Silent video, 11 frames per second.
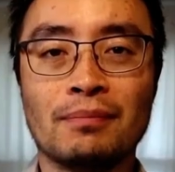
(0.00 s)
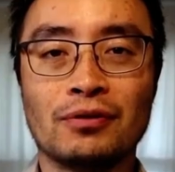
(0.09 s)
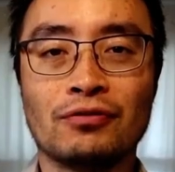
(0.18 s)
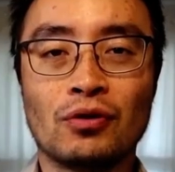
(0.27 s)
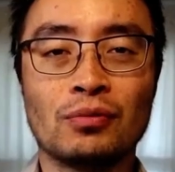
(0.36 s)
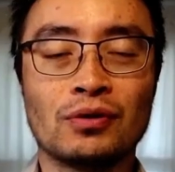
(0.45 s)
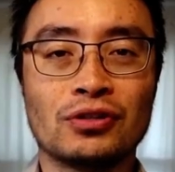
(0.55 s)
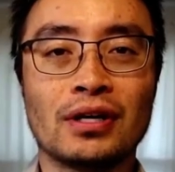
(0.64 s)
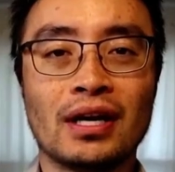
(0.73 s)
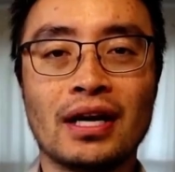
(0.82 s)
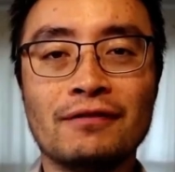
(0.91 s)

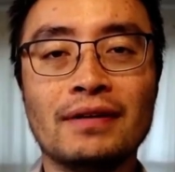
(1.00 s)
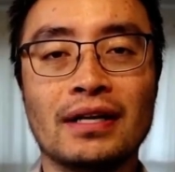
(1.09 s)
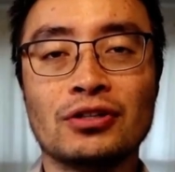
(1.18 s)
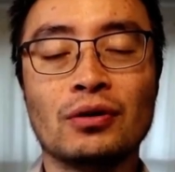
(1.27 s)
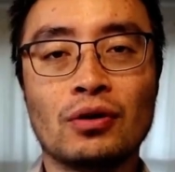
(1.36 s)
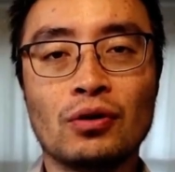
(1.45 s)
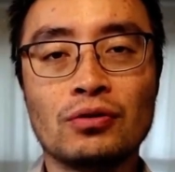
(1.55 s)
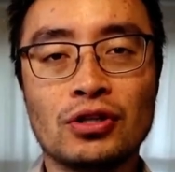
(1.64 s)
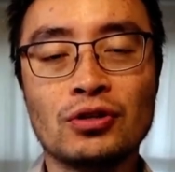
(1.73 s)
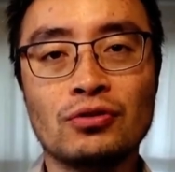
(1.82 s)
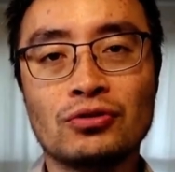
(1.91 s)
performers affects your own
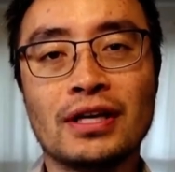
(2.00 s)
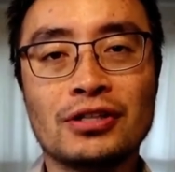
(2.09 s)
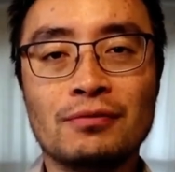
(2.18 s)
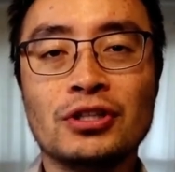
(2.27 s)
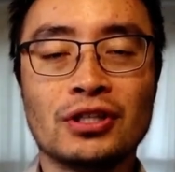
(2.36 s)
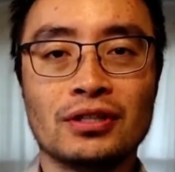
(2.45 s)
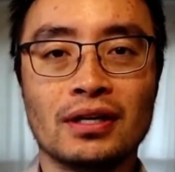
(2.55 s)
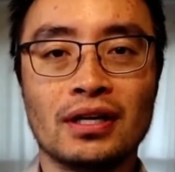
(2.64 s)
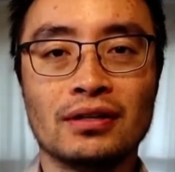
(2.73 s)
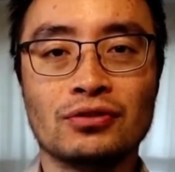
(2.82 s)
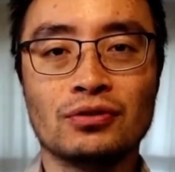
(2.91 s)
cue transmission
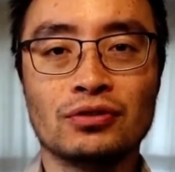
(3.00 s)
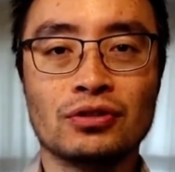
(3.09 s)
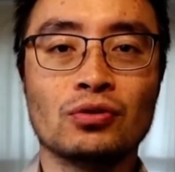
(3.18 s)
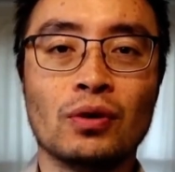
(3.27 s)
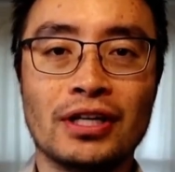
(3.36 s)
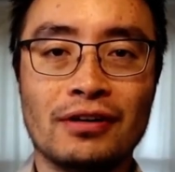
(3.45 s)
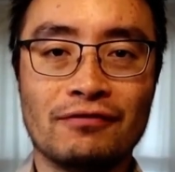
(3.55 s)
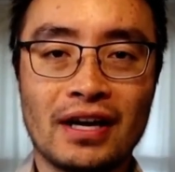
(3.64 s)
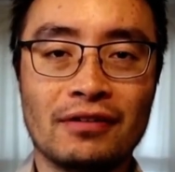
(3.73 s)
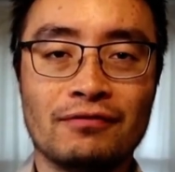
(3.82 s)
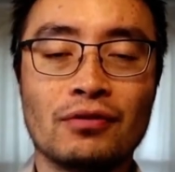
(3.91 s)
through the
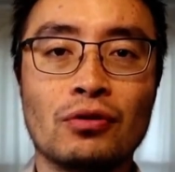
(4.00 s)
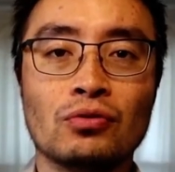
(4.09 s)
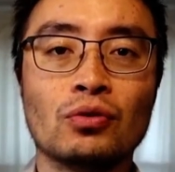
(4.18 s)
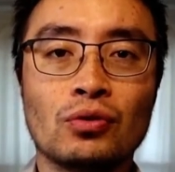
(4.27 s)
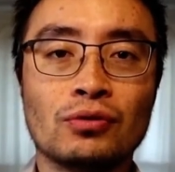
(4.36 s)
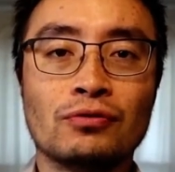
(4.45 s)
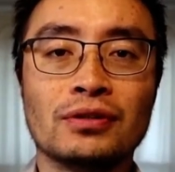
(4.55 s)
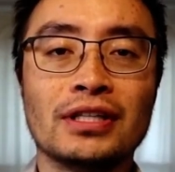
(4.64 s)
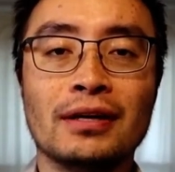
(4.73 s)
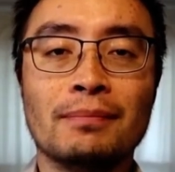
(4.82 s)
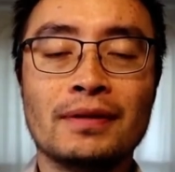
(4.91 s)
25-foot rule for
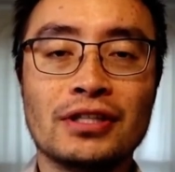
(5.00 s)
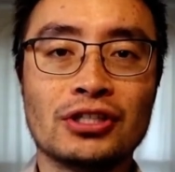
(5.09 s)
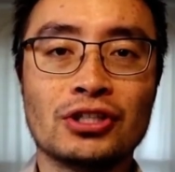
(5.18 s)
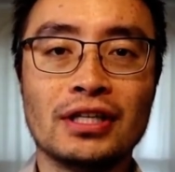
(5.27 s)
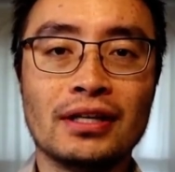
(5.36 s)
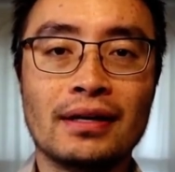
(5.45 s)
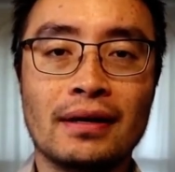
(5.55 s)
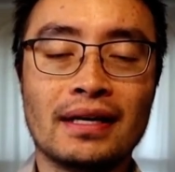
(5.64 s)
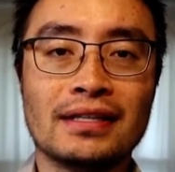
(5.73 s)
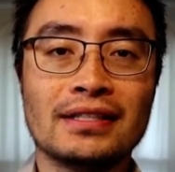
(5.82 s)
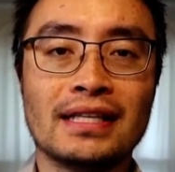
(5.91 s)
team positioning.
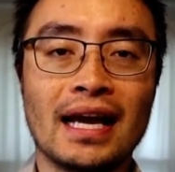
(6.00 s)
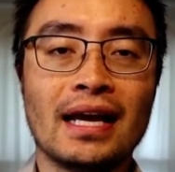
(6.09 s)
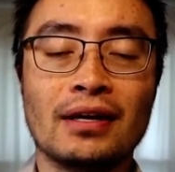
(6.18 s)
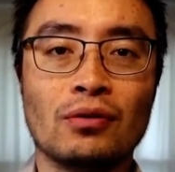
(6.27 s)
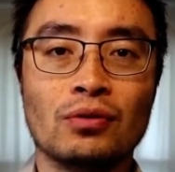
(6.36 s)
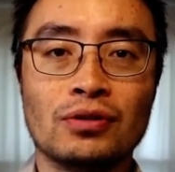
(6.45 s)
Stand or